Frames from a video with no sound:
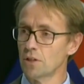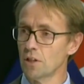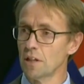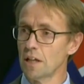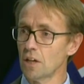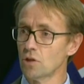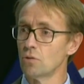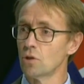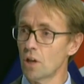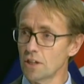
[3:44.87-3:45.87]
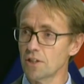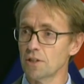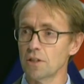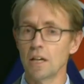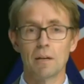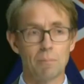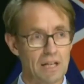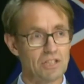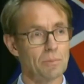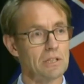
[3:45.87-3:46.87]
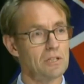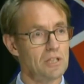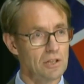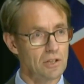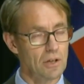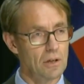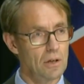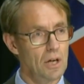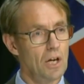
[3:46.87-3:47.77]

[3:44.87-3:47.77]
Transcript: is in the National Crisis Management Centre,